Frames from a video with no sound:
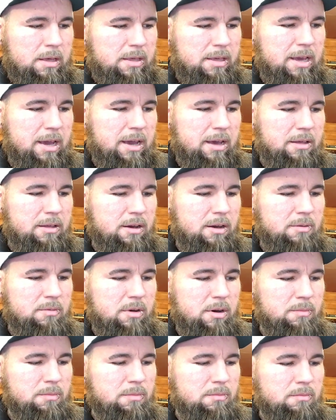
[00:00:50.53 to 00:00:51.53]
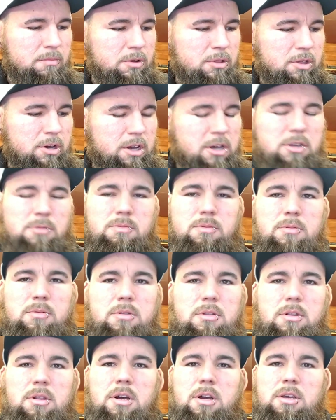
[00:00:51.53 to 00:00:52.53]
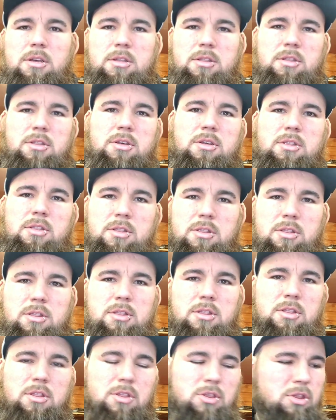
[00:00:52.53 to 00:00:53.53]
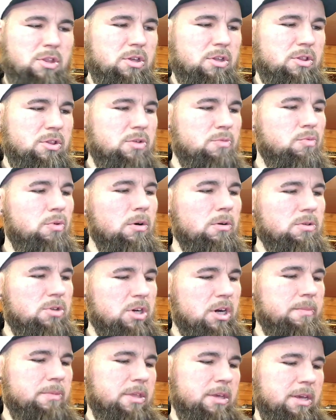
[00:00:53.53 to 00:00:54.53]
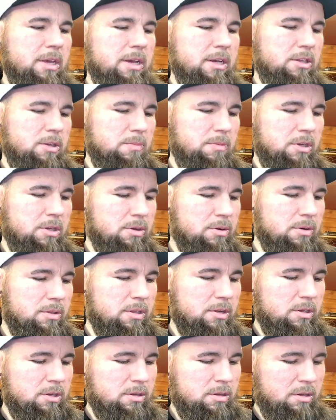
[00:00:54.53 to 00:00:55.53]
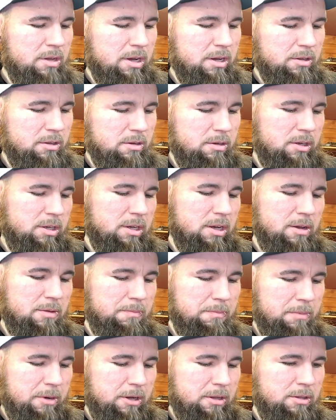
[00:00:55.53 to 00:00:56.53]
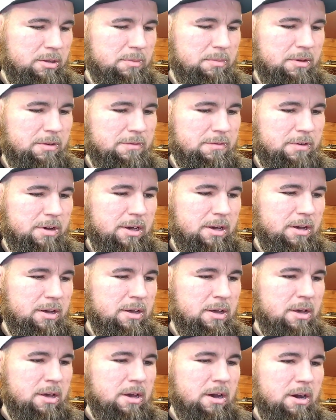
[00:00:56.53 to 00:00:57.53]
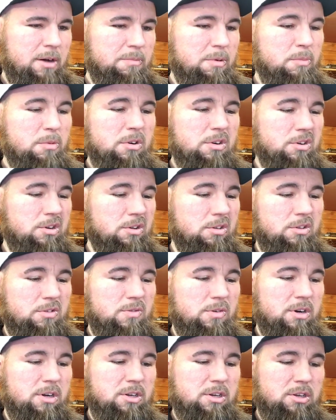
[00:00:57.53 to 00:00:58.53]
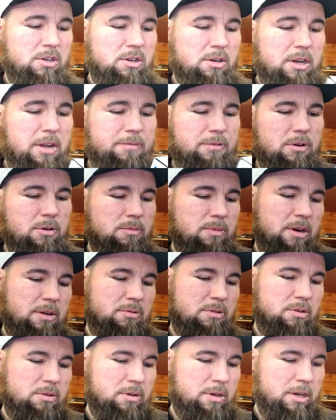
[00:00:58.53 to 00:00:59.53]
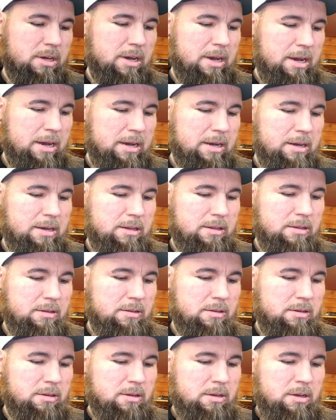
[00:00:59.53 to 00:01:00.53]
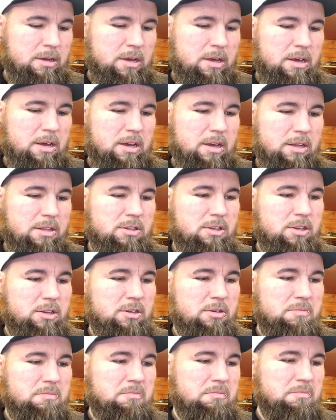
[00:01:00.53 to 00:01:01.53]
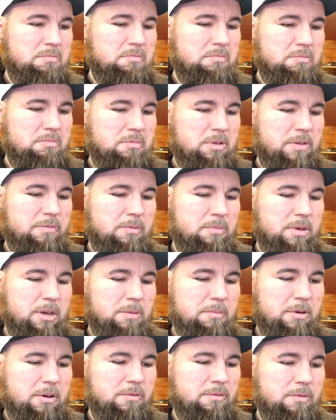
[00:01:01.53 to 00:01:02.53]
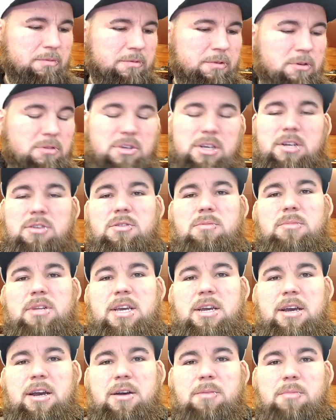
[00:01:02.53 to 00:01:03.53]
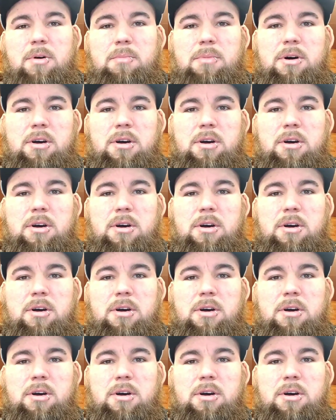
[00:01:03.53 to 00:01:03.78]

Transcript: yeah, I'm on the cusp of like the wrong time of the year to be doing this, as I said. But to be fair, I've been wanting to do this for ages, never got around to it, and it's given me a bit of enthusiasm to get out of my